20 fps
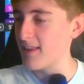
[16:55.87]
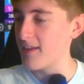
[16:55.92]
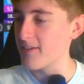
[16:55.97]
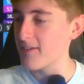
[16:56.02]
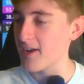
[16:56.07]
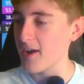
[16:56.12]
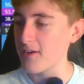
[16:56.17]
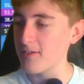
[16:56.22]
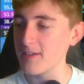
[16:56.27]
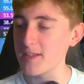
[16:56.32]

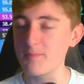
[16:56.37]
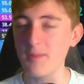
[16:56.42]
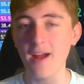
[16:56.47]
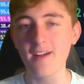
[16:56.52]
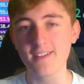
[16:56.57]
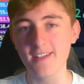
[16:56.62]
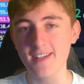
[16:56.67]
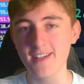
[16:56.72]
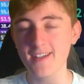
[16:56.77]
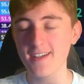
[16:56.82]
There we go. It's
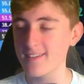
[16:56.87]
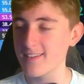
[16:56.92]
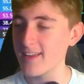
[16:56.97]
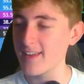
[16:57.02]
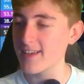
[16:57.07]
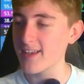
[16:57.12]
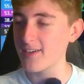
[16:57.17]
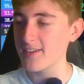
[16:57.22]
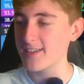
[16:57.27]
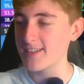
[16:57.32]
bouncing.
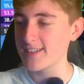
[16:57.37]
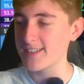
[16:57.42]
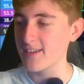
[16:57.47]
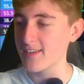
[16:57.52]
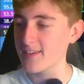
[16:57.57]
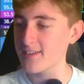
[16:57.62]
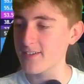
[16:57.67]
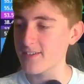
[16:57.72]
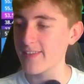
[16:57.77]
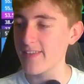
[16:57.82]
There you go. You can see
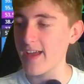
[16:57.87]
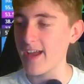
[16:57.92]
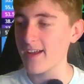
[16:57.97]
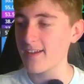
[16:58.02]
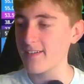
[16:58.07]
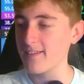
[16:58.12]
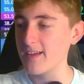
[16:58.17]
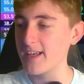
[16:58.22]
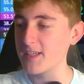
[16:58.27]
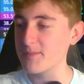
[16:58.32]
it on the screen
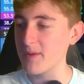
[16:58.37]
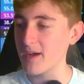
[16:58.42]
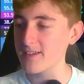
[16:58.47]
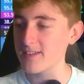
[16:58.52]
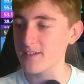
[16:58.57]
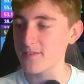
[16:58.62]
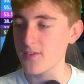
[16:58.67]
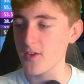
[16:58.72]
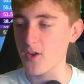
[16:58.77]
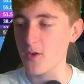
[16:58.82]
there. It's
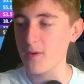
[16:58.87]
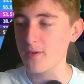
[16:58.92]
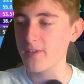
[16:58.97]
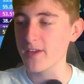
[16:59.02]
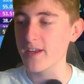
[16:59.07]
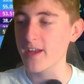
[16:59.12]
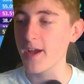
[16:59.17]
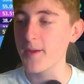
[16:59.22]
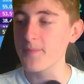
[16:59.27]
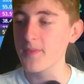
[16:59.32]
bouncing, following my
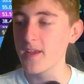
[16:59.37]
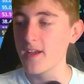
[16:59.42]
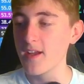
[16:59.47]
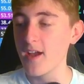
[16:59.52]
finger.